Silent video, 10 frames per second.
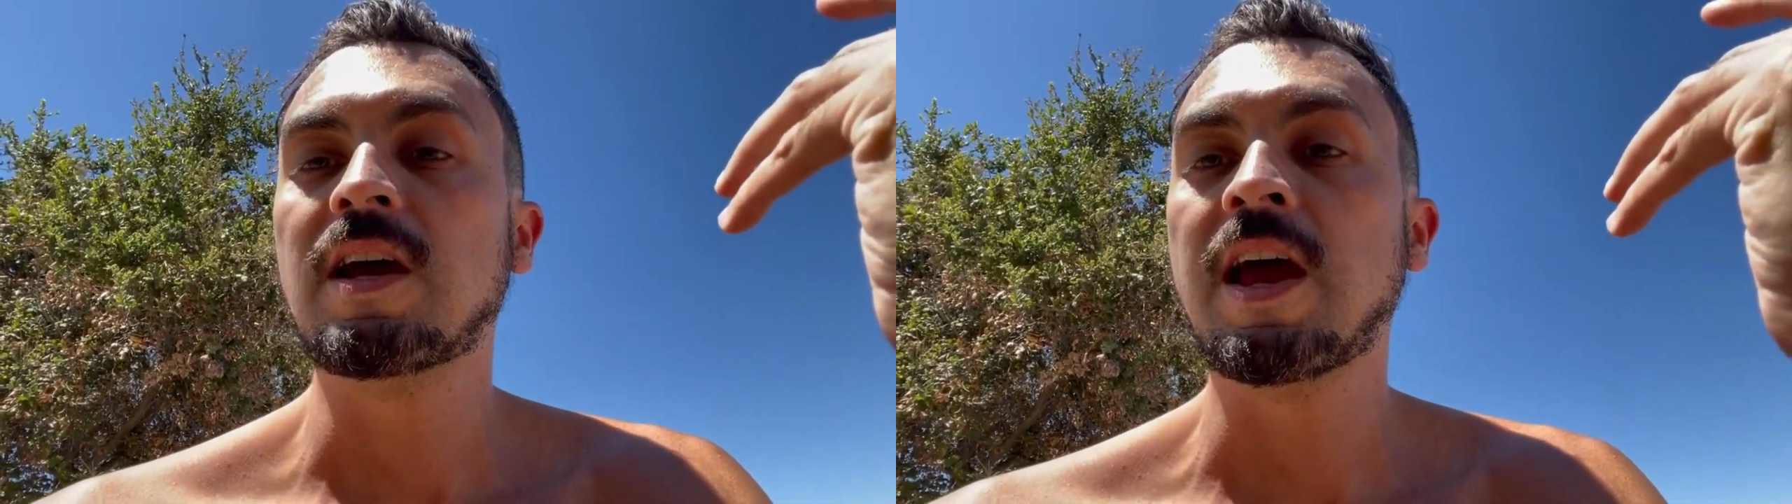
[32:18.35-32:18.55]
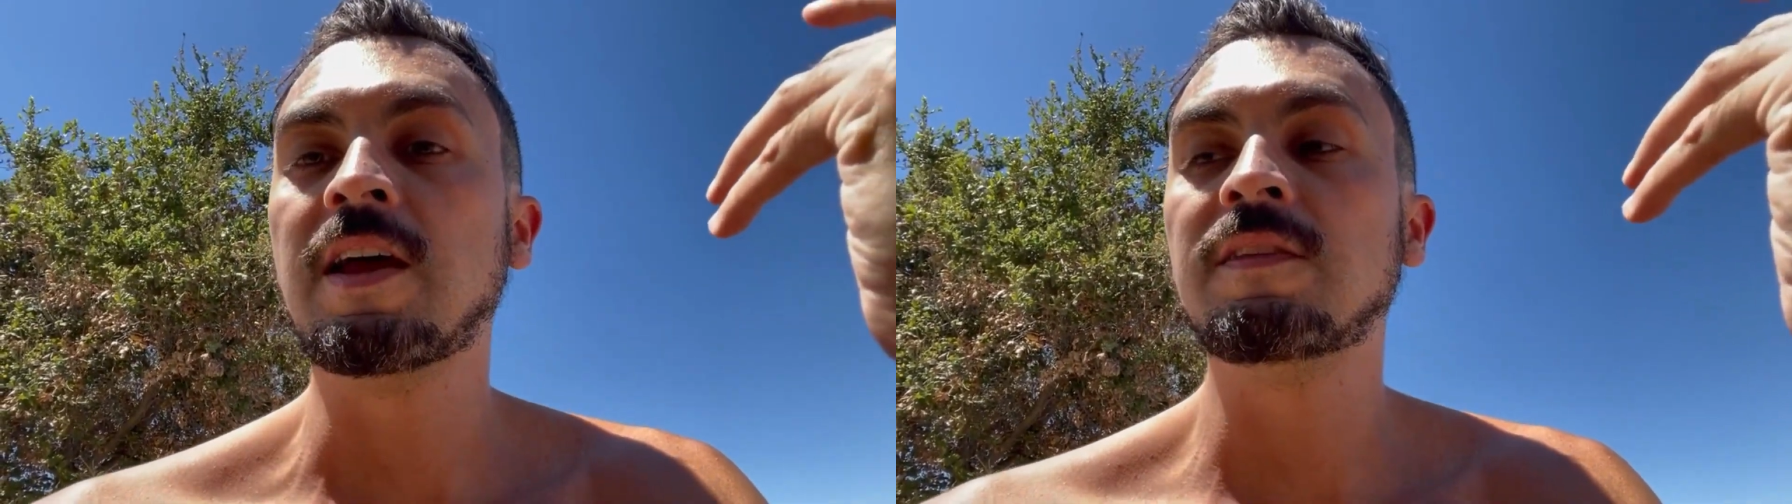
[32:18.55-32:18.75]

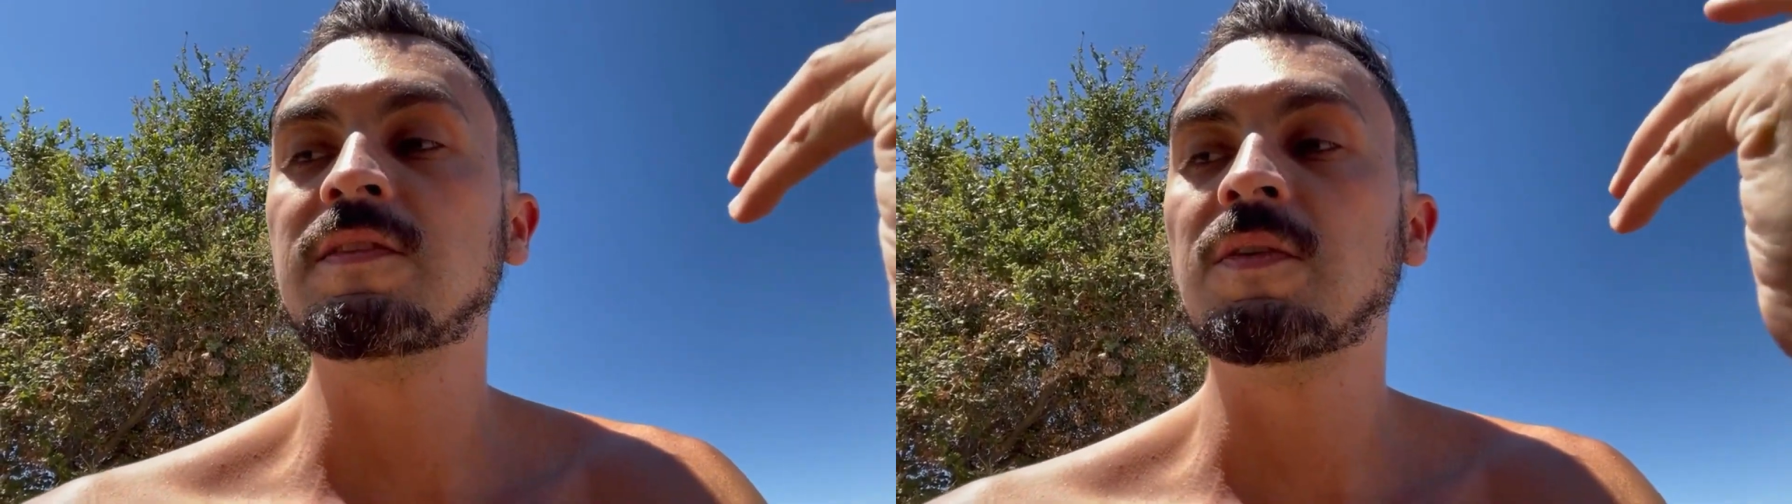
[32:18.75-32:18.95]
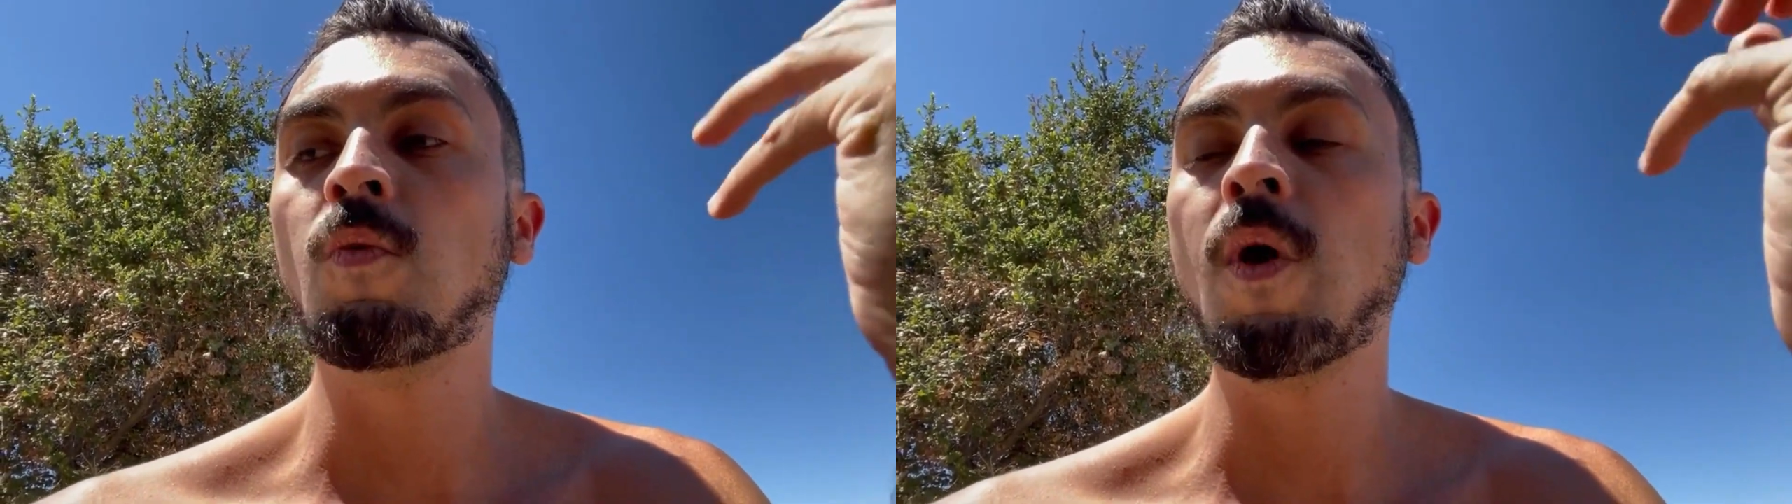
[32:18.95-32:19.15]
and
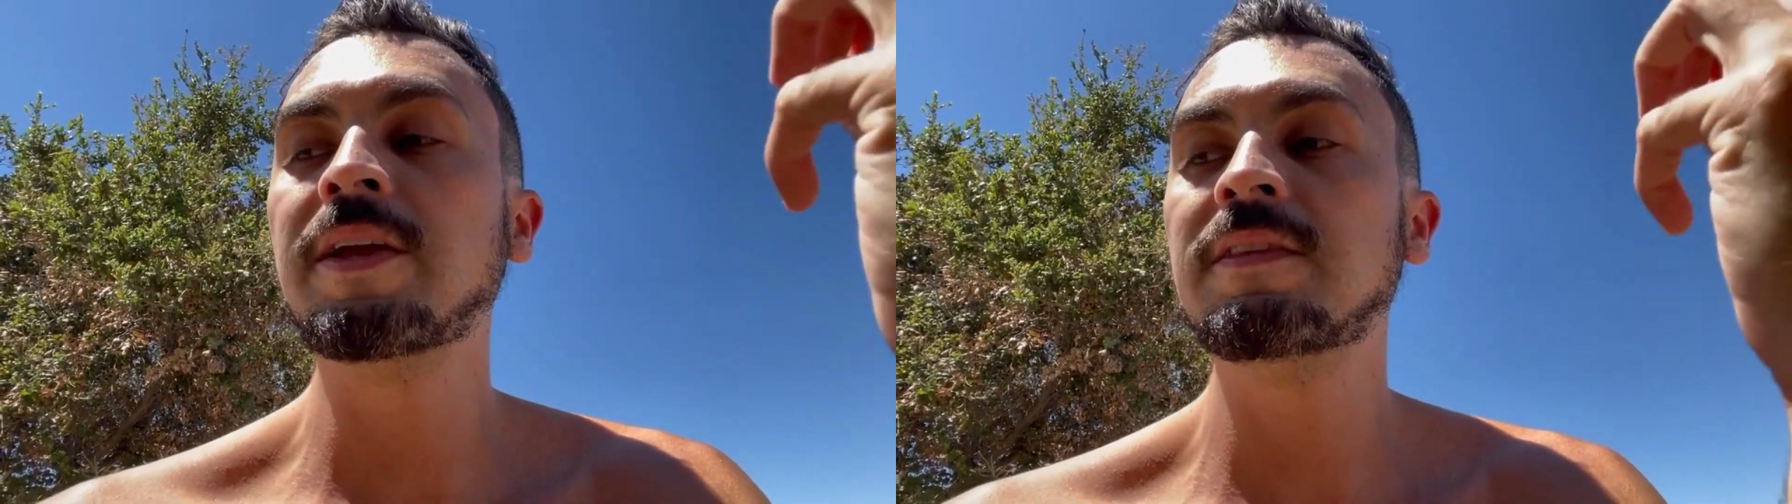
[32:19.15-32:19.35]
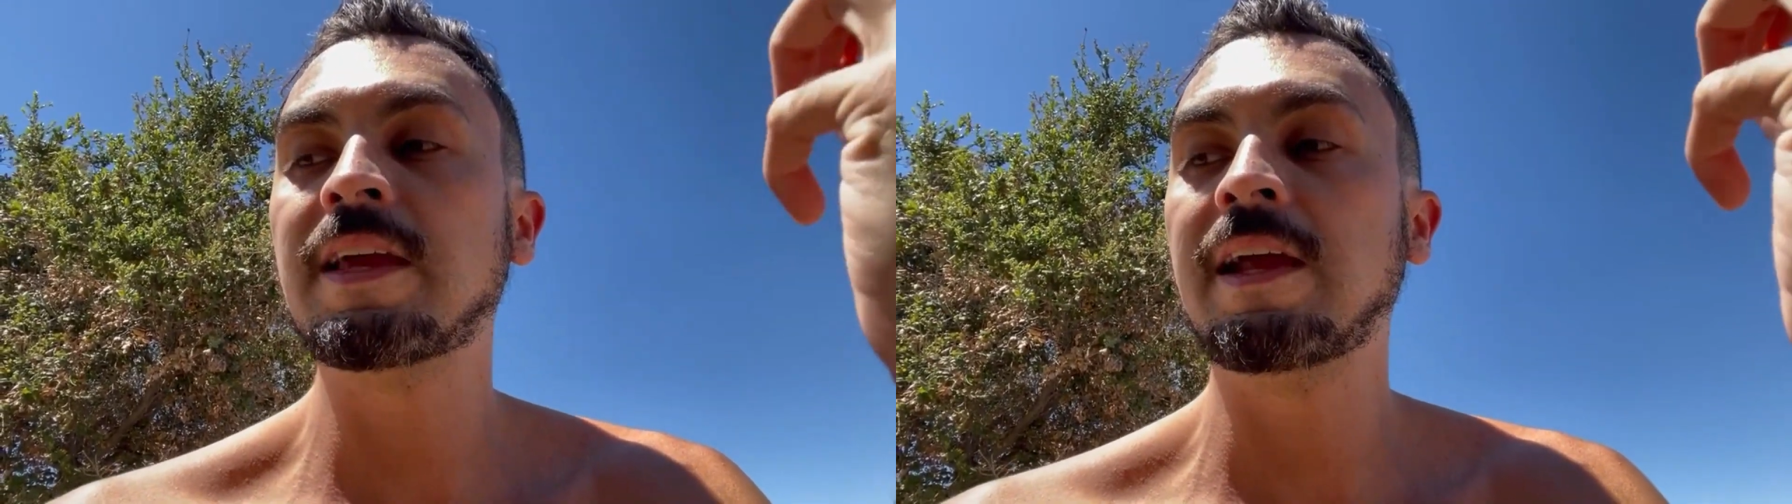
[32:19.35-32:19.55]

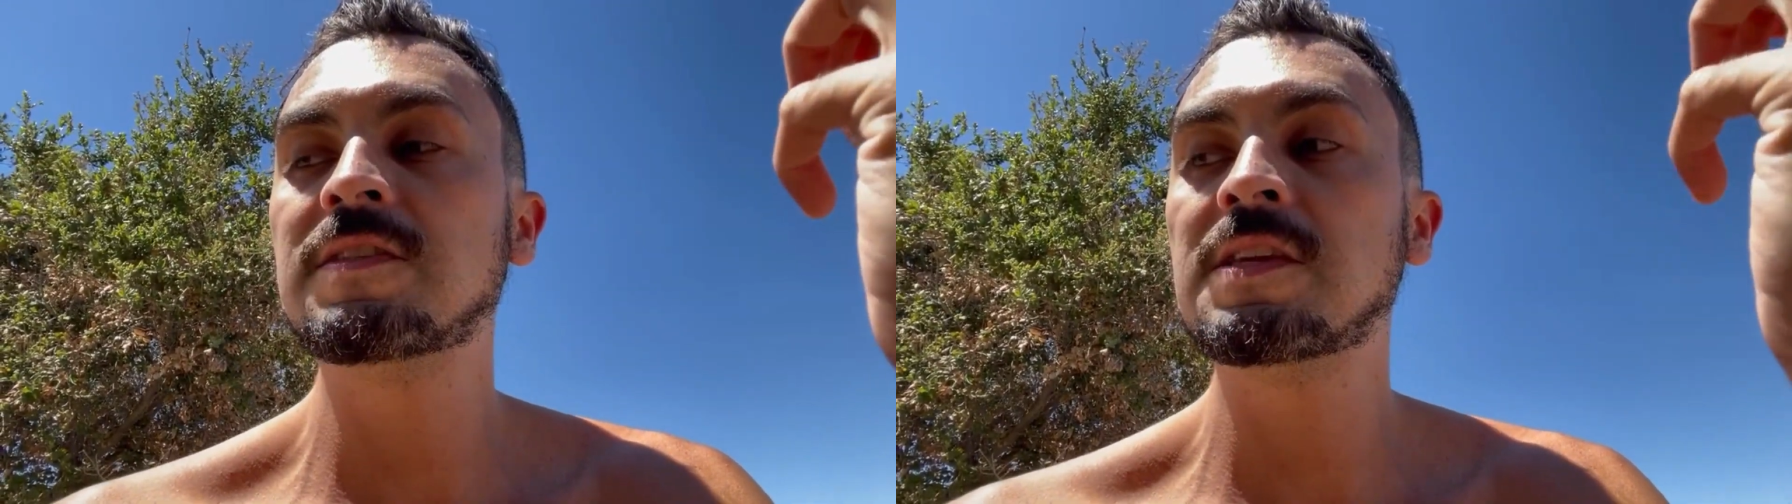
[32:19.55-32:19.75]
when that